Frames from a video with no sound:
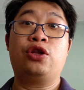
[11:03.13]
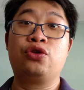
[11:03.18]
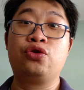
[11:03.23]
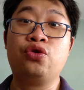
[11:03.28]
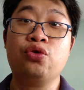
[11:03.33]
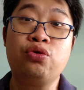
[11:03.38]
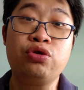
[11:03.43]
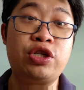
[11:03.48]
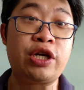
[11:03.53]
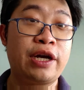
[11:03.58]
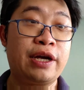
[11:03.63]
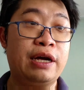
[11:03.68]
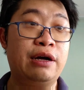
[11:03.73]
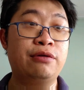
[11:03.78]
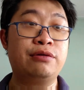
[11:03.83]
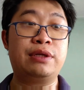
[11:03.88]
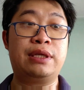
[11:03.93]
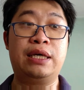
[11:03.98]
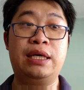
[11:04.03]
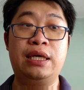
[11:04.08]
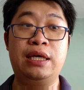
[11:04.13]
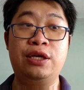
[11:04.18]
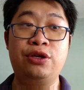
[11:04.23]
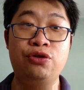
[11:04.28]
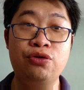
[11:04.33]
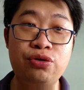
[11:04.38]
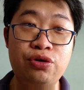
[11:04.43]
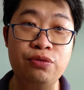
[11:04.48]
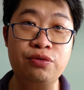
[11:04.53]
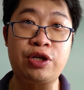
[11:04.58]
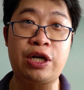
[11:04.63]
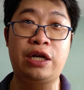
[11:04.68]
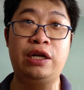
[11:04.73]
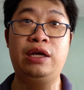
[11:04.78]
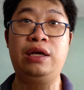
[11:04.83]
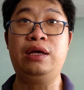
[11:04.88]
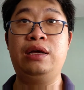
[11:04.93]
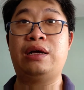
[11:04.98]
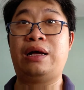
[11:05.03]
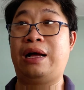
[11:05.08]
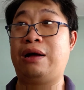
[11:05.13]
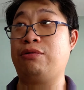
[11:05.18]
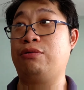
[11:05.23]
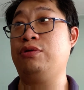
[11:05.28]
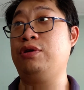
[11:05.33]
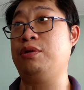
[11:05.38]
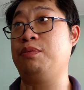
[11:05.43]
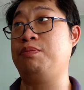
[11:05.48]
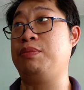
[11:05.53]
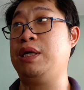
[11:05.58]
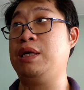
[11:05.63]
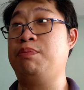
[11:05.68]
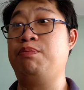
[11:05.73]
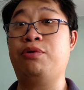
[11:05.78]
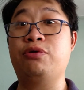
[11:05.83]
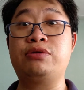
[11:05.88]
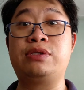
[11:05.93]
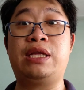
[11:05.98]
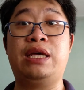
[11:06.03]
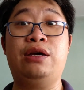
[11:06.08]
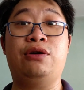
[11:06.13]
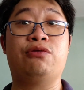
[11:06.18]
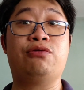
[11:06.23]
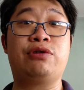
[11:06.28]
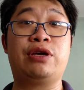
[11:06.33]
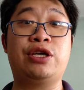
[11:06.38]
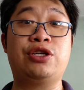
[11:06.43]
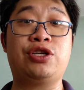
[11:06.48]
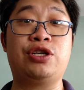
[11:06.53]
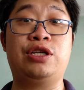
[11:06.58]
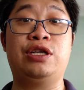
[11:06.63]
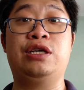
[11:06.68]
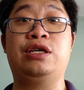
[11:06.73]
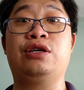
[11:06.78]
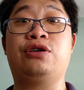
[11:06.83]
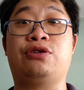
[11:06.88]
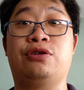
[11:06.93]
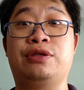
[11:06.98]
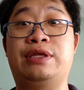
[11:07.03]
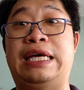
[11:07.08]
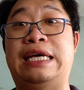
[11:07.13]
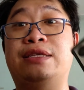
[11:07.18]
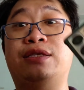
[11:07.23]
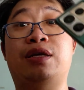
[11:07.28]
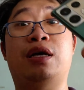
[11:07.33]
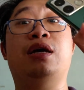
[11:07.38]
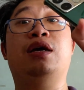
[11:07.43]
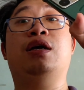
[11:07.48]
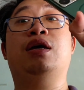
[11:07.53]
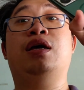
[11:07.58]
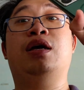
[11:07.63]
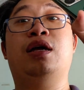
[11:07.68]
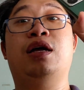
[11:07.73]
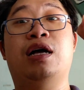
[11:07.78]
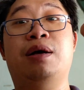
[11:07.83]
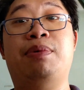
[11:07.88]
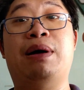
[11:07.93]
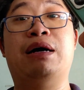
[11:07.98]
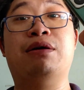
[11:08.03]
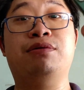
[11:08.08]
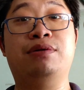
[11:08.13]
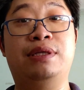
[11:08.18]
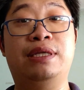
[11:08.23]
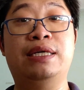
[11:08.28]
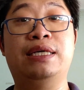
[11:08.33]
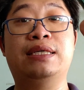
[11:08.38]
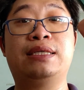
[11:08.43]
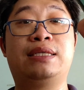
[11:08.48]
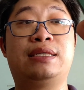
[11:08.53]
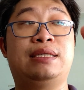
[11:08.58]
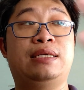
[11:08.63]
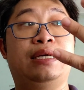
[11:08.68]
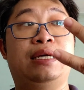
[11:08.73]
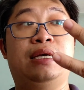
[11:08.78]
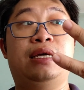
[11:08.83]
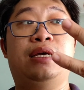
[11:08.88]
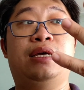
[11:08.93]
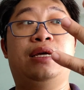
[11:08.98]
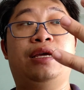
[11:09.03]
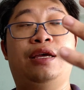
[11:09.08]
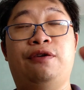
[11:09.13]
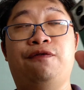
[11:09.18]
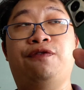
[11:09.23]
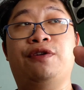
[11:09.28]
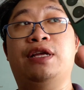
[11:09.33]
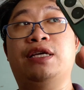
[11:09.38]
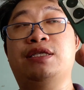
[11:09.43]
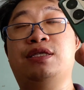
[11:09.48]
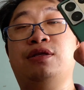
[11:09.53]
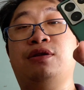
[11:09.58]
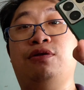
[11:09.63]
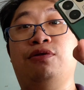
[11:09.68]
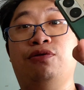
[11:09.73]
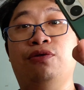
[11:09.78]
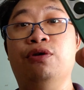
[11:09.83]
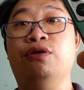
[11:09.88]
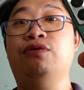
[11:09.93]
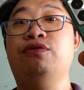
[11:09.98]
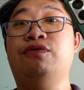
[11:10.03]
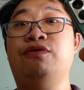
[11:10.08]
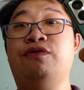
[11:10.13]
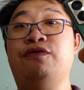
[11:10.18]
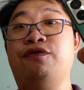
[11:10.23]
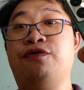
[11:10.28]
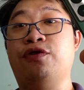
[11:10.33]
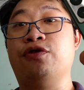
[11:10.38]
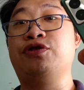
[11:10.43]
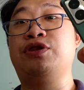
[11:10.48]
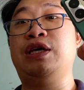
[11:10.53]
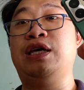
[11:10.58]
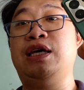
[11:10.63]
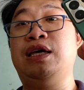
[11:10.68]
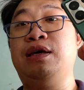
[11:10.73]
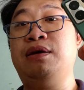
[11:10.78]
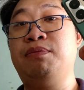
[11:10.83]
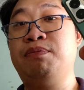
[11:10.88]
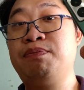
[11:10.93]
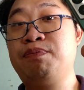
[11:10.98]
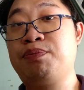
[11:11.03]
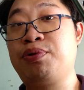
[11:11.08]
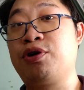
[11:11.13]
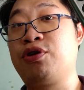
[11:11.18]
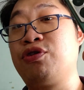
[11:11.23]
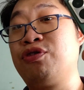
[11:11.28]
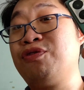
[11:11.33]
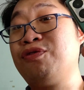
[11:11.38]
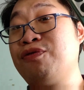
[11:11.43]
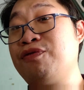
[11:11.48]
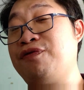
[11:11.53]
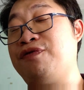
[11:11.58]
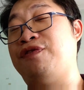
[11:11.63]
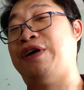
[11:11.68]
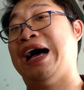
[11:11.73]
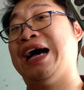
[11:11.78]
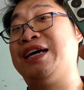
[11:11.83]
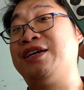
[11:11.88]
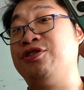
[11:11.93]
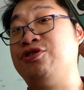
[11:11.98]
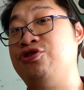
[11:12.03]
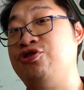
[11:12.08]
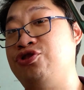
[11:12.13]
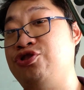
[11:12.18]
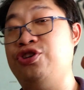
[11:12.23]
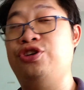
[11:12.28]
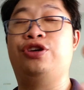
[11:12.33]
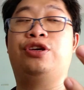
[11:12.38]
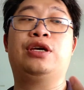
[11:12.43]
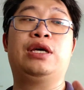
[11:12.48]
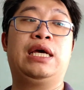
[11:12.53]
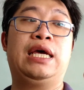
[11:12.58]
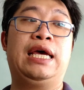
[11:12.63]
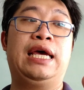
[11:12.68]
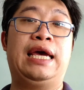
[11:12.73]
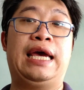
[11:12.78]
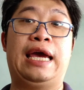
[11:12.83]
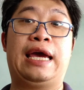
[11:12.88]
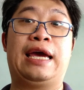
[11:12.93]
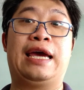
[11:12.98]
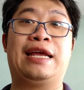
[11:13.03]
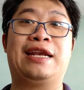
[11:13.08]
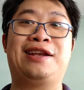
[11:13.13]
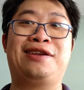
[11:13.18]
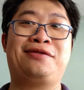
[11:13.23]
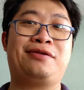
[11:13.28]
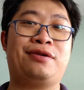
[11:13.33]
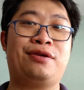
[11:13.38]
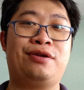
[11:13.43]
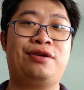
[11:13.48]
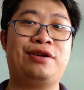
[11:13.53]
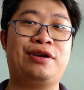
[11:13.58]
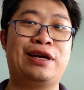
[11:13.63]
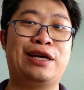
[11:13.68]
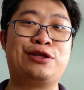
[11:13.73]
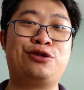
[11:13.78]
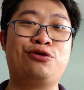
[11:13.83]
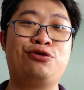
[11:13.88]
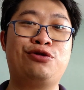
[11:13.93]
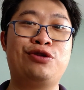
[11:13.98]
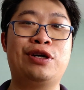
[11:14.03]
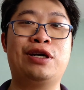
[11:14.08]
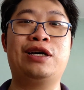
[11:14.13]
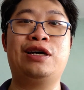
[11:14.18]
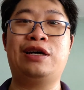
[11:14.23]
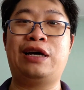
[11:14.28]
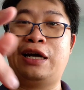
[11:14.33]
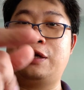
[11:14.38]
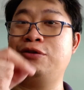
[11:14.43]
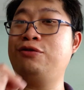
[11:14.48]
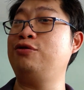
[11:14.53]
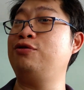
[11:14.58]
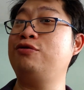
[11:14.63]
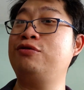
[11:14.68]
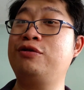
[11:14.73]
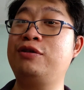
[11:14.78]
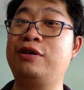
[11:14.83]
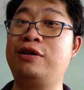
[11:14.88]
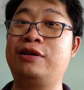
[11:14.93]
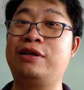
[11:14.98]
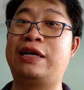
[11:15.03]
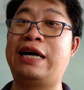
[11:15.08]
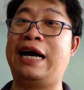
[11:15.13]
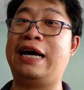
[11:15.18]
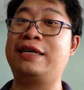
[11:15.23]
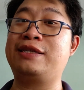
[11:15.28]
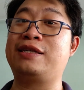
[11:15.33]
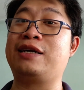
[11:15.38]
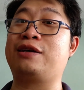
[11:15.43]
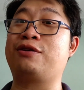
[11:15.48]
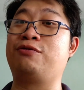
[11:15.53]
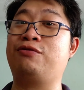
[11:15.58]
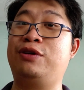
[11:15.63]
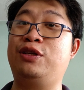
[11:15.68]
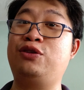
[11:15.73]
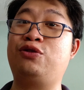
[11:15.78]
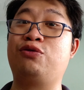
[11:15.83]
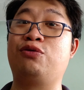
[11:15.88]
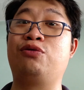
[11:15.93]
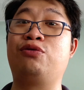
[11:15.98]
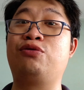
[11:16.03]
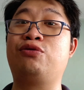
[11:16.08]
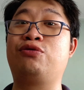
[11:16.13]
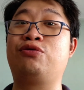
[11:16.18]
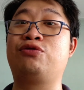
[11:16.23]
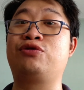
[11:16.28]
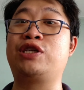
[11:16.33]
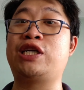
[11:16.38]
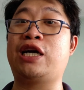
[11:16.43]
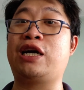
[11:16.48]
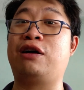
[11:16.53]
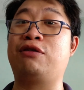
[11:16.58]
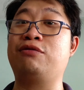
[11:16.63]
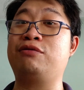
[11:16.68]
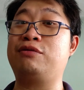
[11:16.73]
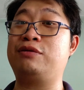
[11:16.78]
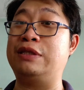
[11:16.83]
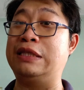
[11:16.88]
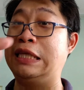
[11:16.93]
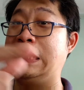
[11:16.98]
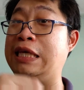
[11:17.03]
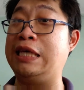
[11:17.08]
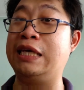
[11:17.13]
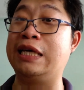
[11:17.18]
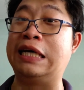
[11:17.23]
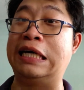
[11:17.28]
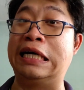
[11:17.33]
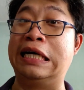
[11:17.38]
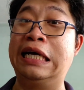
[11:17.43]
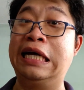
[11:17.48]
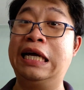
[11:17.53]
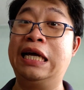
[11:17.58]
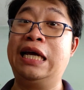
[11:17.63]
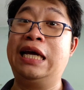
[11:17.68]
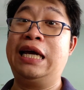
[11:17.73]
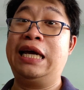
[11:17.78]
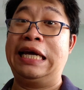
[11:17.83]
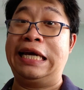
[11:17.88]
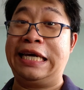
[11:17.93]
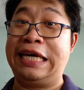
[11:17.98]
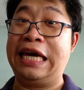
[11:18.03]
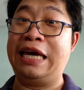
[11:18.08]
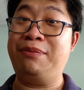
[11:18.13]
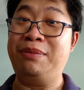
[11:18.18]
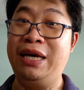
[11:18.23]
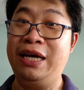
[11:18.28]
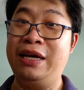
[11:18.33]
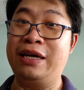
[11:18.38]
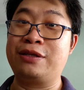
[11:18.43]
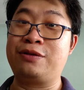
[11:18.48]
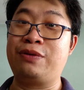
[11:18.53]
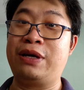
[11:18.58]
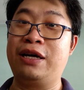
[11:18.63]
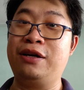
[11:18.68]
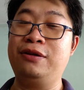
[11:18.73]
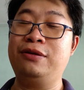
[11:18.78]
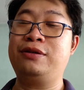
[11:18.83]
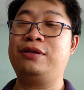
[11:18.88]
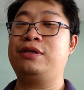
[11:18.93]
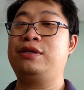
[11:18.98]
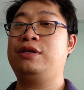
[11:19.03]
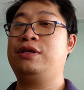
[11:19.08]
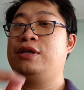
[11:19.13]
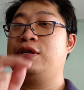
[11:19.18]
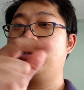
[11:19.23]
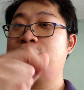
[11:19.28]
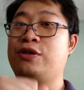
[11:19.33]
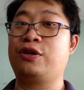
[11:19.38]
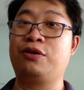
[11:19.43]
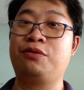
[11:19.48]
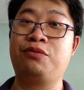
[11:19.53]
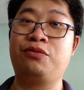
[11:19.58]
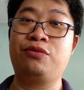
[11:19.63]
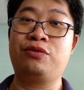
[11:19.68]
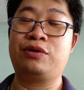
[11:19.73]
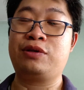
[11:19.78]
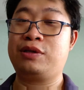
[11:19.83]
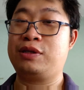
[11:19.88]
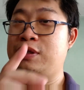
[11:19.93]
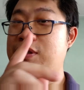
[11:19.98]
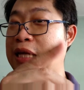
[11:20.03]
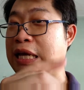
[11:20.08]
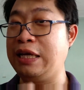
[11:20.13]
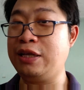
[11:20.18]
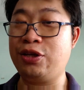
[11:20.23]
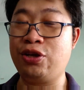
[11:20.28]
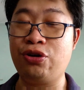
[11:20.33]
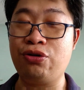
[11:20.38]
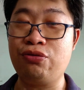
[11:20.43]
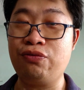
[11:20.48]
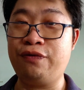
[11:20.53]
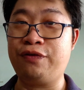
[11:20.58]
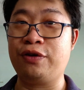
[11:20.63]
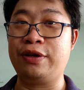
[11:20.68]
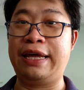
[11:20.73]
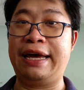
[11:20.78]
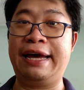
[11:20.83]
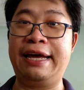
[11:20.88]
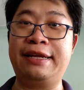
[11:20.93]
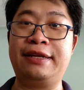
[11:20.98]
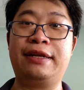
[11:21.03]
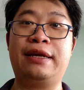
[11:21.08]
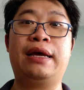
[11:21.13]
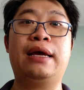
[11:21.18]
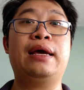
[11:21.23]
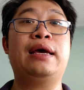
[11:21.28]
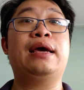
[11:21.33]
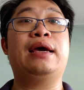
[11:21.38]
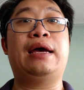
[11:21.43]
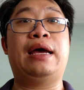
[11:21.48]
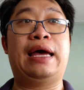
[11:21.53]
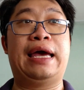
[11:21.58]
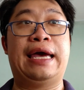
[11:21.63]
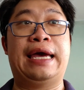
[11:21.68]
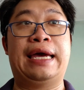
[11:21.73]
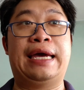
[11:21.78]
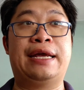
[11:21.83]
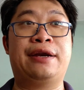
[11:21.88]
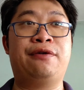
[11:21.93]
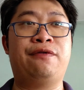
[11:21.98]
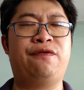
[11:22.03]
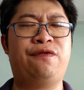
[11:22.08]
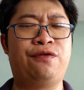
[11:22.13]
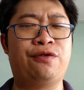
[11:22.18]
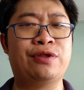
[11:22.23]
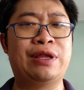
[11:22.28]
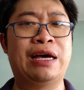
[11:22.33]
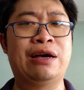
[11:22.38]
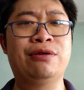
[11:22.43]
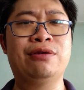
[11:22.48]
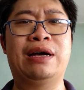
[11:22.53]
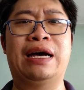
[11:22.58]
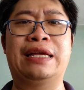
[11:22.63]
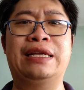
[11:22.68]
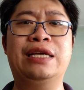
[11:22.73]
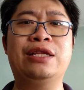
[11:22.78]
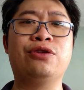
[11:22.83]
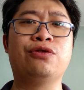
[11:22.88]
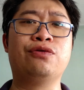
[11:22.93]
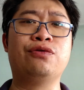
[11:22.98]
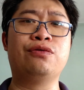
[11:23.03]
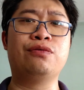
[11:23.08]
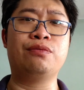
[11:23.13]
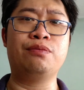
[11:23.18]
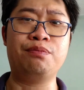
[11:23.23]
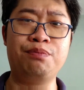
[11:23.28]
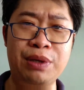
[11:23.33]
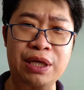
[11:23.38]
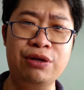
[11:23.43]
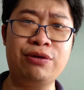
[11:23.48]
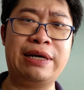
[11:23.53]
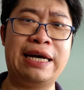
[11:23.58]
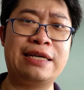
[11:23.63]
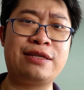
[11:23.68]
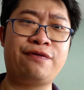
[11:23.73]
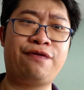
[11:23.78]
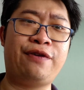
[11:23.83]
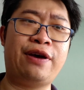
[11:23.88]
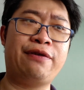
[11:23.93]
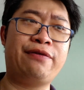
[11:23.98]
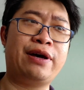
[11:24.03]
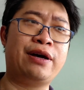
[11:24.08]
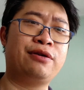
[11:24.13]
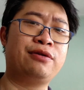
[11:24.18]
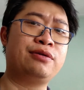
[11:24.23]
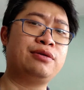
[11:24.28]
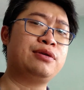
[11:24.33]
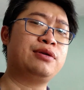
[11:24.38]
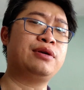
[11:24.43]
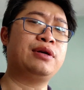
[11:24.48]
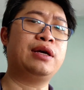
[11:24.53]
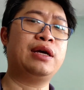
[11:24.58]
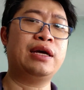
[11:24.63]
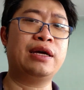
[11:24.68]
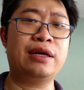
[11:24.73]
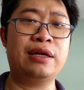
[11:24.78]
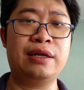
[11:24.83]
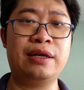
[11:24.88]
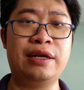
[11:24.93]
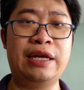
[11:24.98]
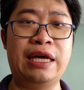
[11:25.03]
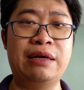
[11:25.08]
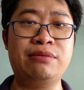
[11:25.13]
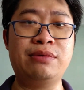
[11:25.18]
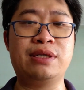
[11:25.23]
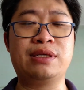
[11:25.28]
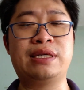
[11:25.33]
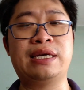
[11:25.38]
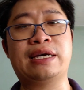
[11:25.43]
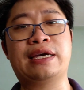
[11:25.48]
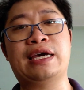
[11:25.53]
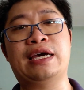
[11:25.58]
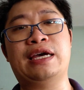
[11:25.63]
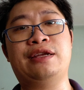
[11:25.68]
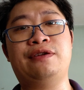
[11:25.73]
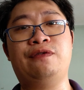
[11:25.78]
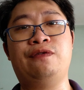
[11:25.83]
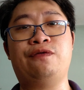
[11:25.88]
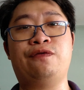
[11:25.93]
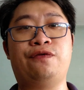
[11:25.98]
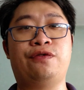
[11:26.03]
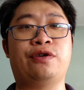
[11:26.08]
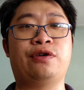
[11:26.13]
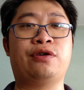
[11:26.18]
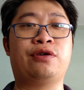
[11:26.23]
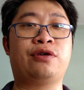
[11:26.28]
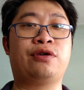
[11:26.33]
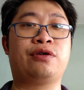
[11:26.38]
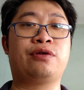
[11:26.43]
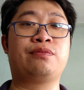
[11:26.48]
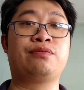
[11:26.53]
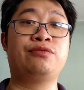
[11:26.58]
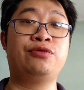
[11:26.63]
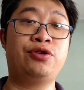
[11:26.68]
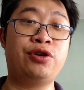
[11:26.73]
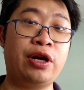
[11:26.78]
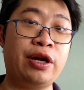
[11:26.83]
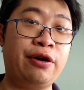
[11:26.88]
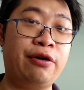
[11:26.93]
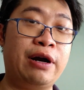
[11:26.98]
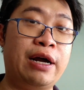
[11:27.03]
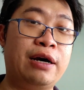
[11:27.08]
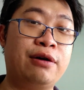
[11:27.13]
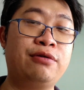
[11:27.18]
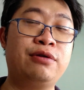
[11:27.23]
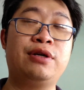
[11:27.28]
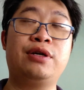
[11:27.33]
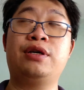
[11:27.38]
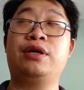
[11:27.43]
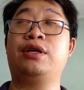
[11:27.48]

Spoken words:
Do check out the YouTube channel. I'm going to be posting occasional contents about this Infinix Note 40 Pro 5G. And as usual, I know you guys are going to check out the gaming as well. So stay tuned for that. And for now, I need to bid you guys farewell. Name is Yat Kean from Trend Ground.